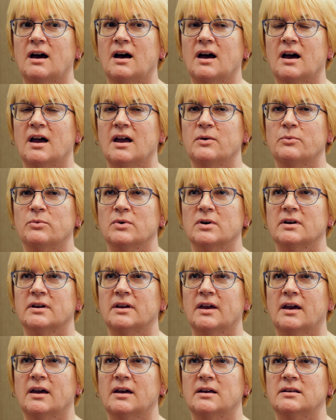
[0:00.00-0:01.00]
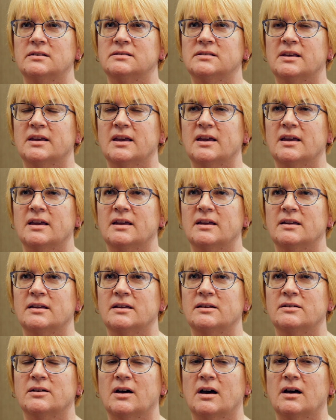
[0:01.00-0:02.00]
I work as
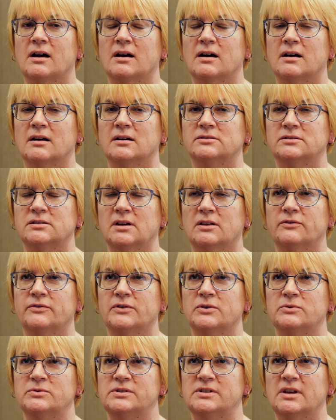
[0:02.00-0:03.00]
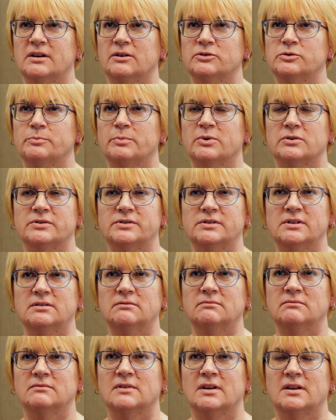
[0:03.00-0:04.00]
a telephone
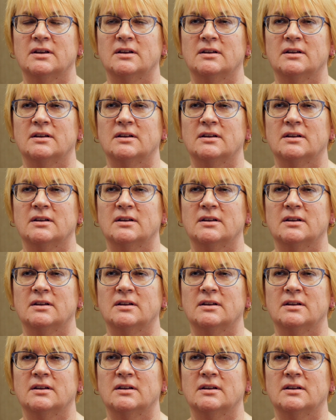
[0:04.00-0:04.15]
salesperson.